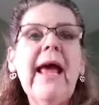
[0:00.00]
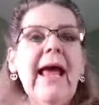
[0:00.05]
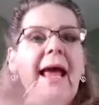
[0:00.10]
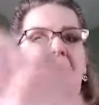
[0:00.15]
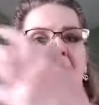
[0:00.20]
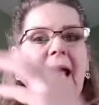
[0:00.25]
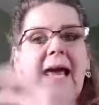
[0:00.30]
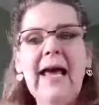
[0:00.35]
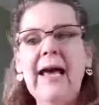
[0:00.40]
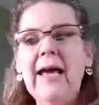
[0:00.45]

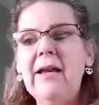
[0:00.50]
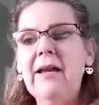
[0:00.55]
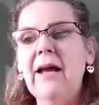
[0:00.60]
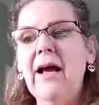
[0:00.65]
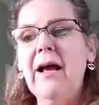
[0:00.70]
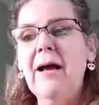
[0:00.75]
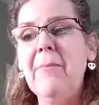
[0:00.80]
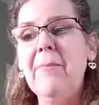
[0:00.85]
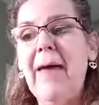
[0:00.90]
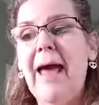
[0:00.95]
And
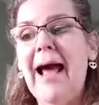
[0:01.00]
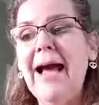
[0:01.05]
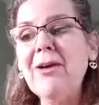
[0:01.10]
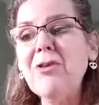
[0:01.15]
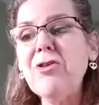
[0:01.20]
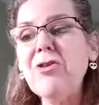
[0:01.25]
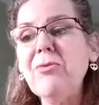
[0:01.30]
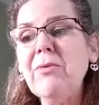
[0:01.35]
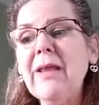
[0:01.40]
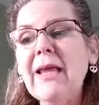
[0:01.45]

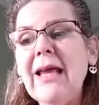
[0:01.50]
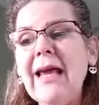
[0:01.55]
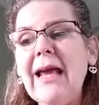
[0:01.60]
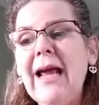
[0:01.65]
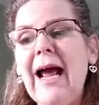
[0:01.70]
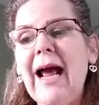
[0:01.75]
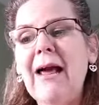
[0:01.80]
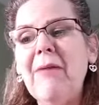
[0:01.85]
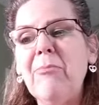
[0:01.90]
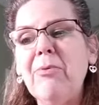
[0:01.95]
actually,
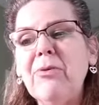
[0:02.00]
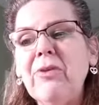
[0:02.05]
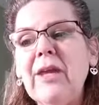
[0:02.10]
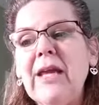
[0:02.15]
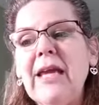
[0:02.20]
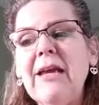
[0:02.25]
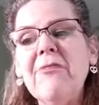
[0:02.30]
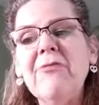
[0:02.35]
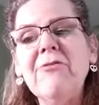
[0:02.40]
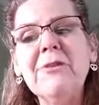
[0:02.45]
I
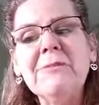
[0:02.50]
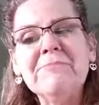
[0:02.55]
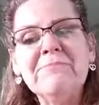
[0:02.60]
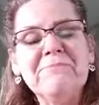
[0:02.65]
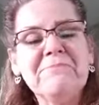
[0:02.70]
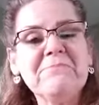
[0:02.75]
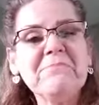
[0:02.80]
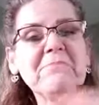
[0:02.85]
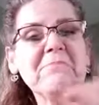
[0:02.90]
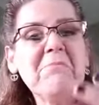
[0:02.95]
believe
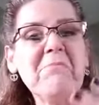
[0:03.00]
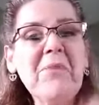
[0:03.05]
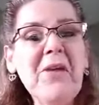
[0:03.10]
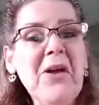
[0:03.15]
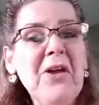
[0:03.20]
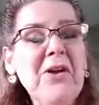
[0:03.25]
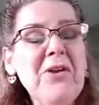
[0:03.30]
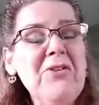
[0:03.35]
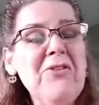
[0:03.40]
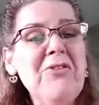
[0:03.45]

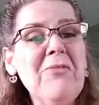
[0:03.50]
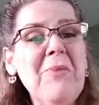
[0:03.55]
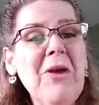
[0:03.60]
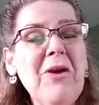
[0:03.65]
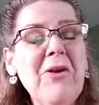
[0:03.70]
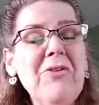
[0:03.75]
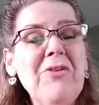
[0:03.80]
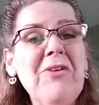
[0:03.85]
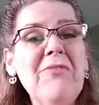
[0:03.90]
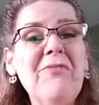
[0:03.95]
a Good
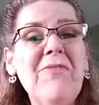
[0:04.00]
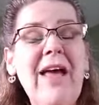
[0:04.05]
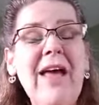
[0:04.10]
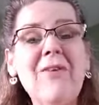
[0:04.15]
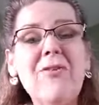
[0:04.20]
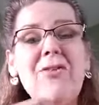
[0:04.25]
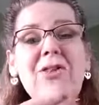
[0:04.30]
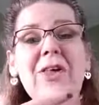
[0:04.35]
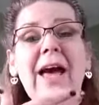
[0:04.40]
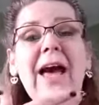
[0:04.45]
Samaritan
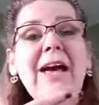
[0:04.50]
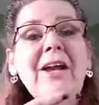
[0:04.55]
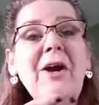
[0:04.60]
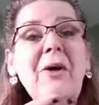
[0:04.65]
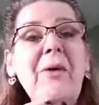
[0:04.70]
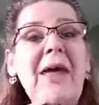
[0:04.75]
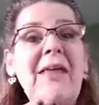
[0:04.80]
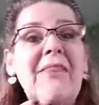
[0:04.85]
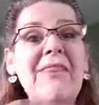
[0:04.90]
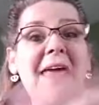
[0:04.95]
found Shadow,
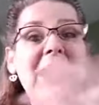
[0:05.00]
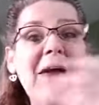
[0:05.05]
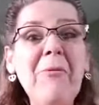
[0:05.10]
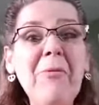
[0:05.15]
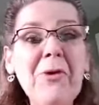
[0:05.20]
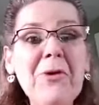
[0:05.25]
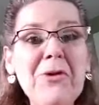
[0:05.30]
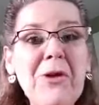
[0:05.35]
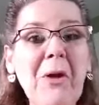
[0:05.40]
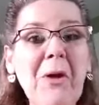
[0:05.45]
and they
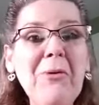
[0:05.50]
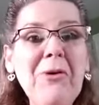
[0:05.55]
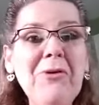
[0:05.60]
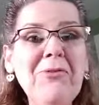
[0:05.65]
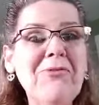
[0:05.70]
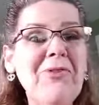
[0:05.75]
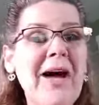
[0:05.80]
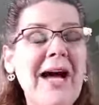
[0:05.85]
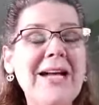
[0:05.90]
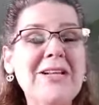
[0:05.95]
were
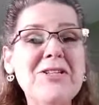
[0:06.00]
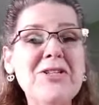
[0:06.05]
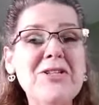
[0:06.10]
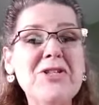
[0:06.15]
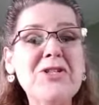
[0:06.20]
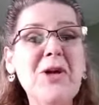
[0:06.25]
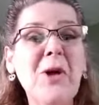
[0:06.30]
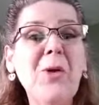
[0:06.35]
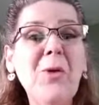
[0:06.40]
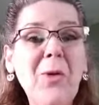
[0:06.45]
notified
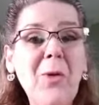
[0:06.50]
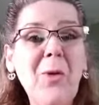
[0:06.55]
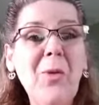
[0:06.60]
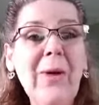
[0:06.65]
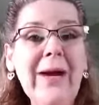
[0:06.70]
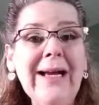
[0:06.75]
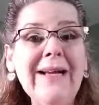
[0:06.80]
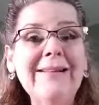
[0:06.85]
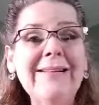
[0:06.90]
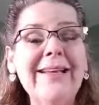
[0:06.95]
so
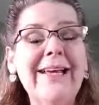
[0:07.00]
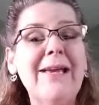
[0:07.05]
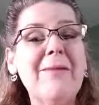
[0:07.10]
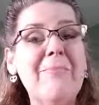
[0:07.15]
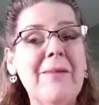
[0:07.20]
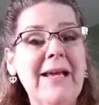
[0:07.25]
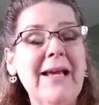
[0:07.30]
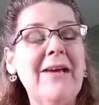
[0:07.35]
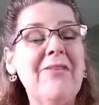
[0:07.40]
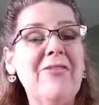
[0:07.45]
quickly
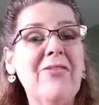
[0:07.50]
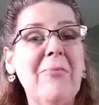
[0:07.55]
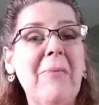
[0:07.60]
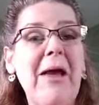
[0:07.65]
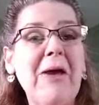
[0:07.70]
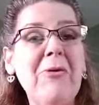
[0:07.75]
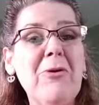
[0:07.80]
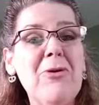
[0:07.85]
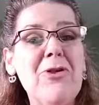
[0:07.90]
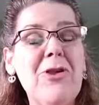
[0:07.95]
because the
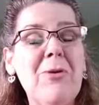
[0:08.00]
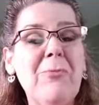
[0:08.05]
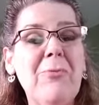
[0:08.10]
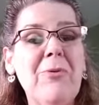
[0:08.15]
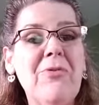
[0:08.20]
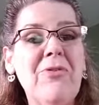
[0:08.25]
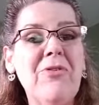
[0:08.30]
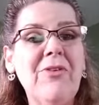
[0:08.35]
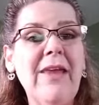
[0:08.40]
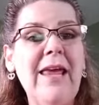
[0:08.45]
microchip
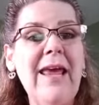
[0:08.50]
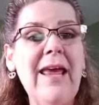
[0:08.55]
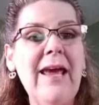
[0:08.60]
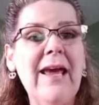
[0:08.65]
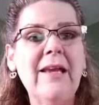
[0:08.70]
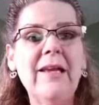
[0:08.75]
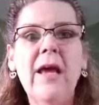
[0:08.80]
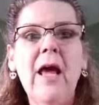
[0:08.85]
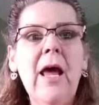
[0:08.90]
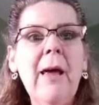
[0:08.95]
was
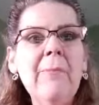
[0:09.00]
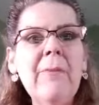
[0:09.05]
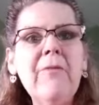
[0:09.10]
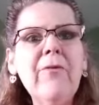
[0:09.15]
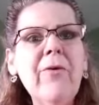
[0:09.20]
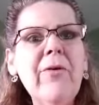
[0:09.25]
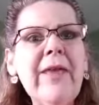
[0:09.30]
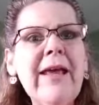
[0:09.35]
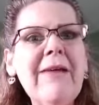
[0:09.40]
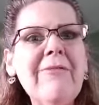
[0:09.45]
scanned
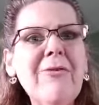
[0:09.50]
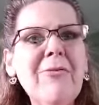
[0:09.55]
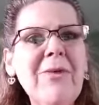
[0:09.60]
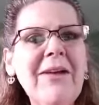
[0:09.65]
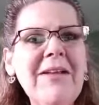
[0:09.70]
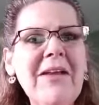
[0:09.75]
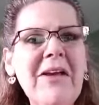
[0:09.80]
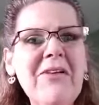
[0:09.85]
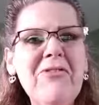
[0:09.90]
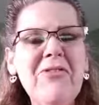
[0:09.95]
before they even
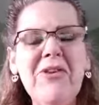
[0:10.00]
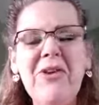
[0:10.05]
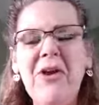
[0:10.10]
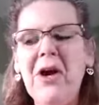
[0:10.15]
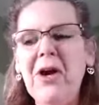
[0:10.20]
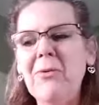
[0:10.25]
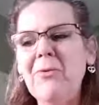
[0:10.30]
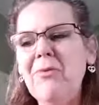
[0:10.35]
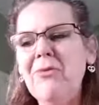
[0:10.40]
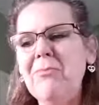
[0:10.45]
realized the
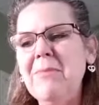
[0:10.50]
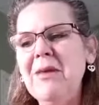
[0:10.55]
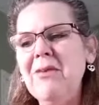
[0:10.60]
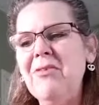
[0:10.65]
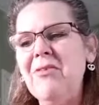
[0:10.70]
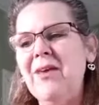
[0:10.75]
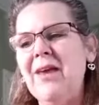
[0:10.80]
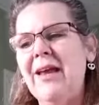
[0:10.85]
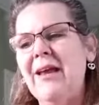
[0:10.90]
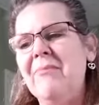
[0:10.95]
dog was
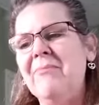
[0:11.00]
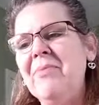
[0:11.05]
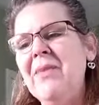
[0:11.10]
missing.